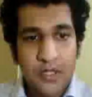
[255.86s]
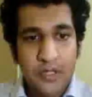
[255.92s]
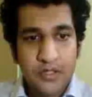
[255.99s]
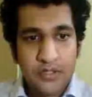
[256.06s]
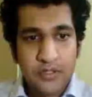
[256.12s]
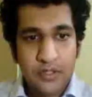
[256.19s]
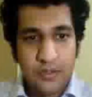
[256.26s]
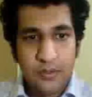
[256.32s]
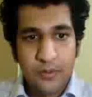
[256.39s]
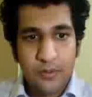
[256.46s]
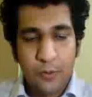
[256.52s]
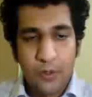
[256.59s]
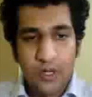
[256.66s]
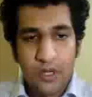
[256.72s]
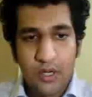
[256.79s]

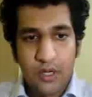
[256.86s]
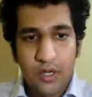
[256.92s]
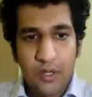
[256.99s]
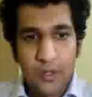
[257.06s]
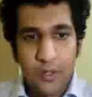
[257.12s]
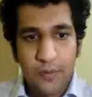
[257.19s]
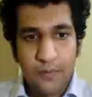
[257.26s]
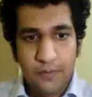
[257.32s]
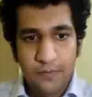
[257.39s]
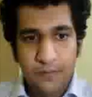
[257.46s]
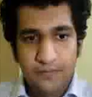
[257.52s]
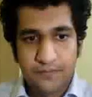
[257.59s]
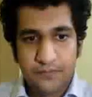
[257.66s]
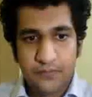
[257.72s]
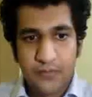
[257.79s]
So
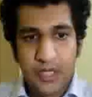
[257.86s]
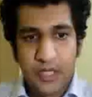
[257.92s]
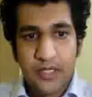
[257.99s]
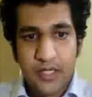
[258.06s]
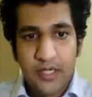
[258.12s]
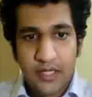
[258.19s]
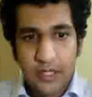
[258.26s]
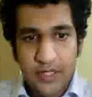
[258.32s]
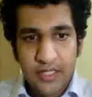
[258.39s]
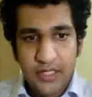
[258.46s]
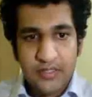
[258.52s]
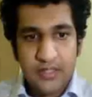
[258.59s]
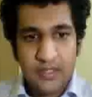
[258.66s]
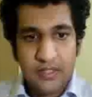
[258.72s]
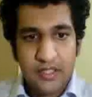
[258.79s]
in degrees,